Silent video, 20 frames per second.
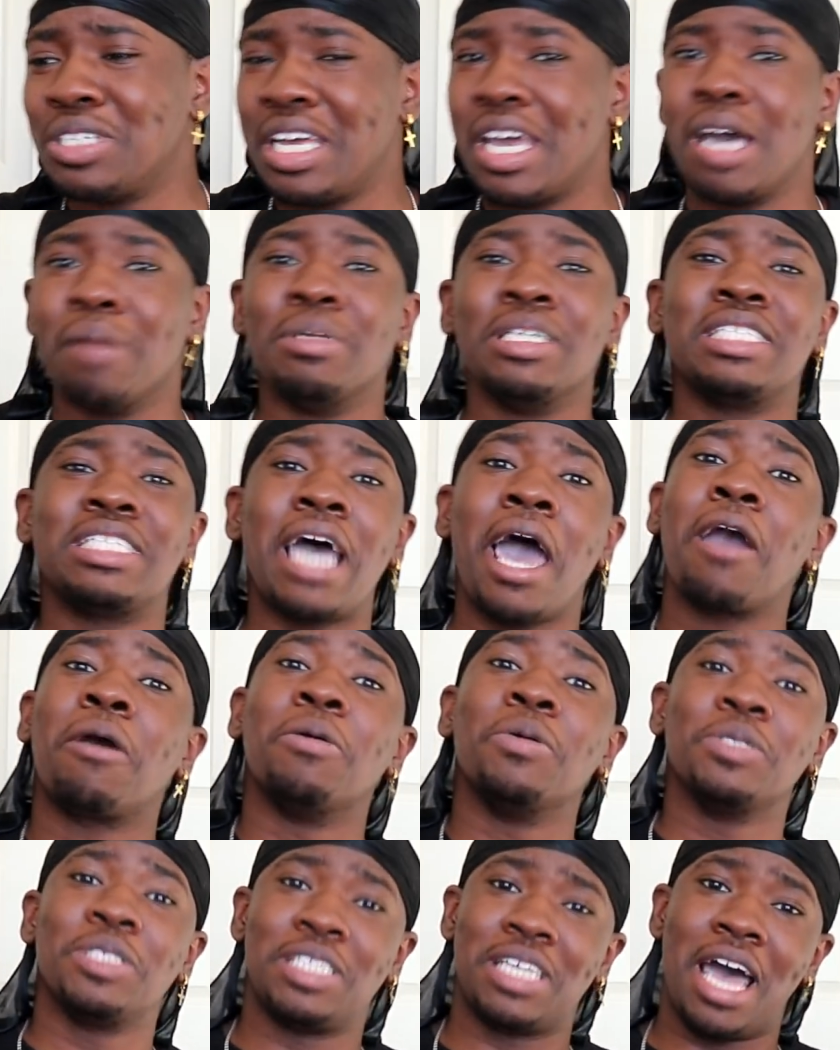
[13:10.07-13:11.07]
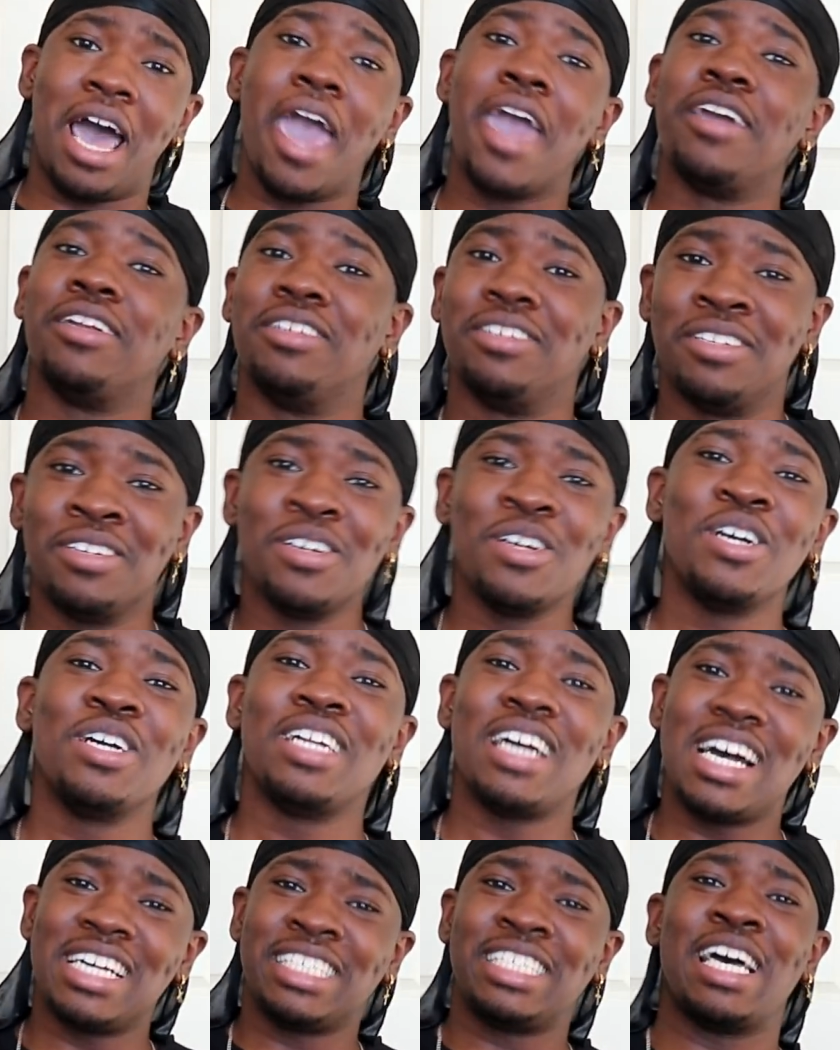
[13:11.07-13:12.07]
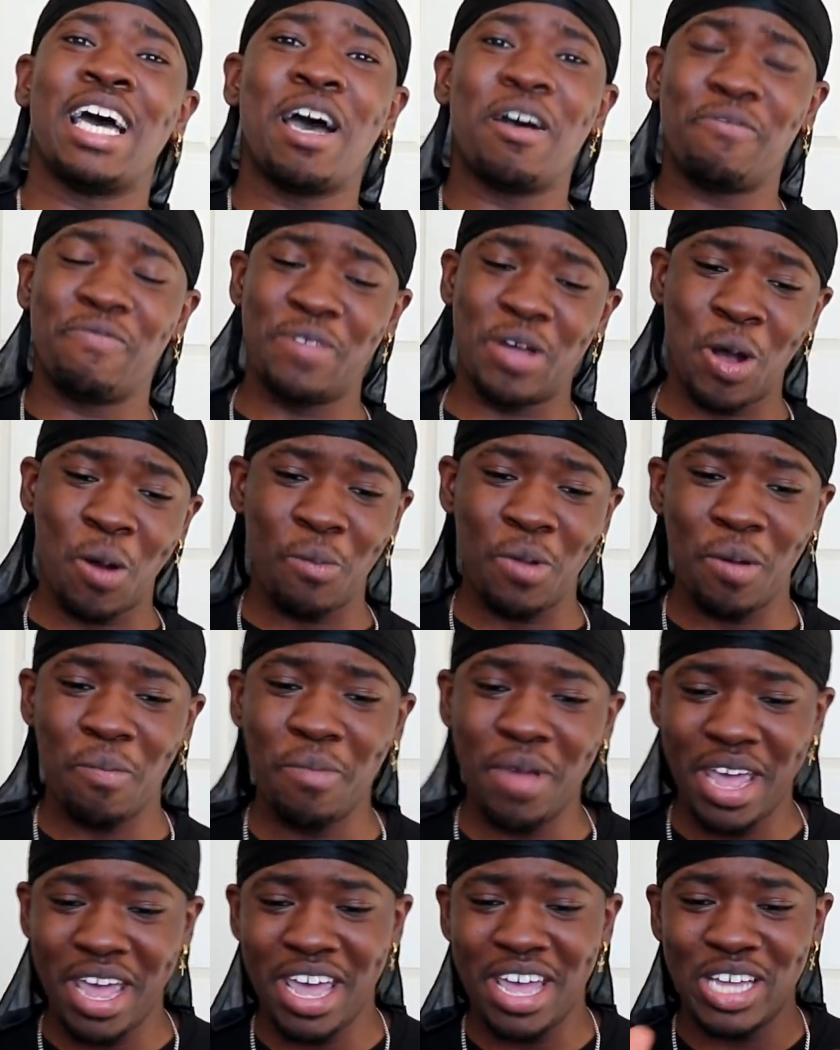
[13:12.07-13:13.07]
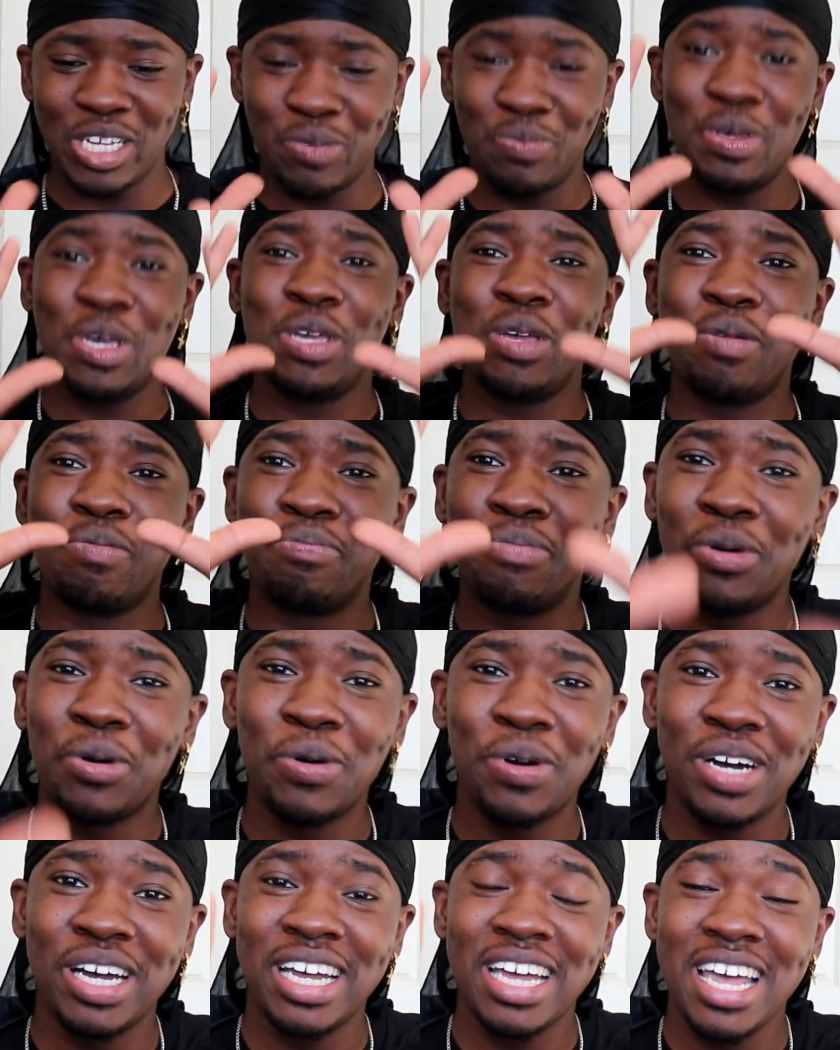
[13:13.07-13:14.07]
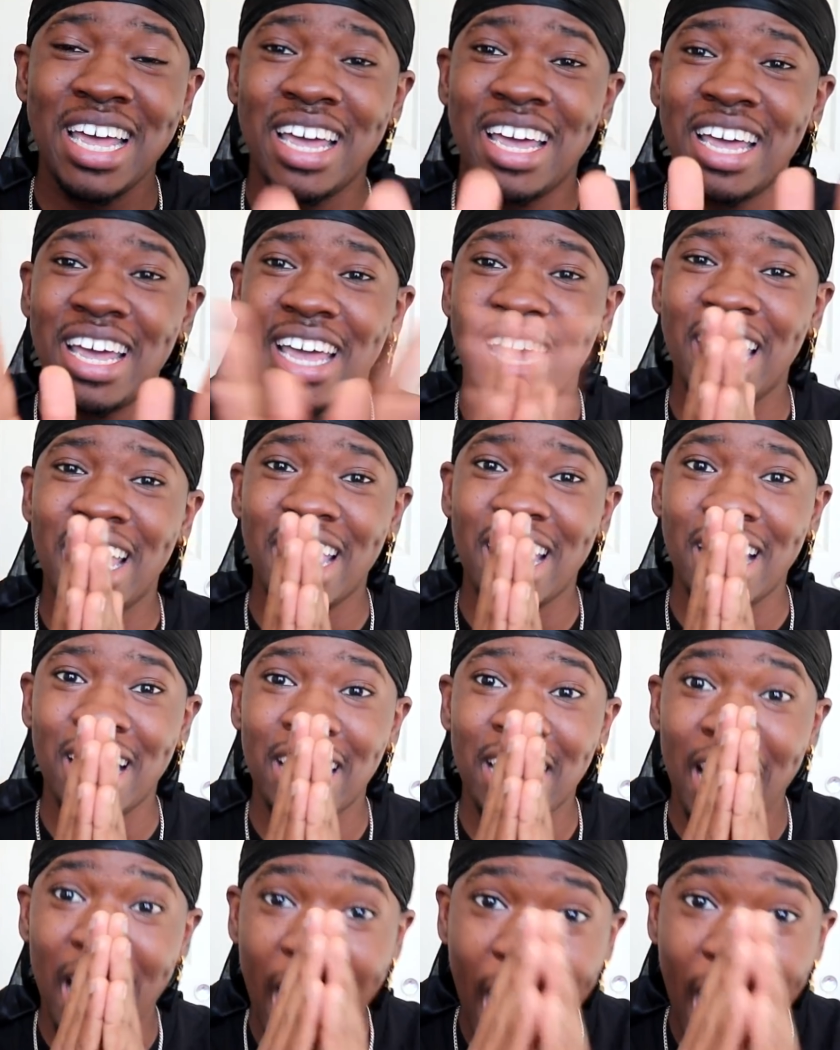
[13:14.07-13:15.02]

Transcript: damn Attack on Titan. That's how I felt. But man, it's been your boy, and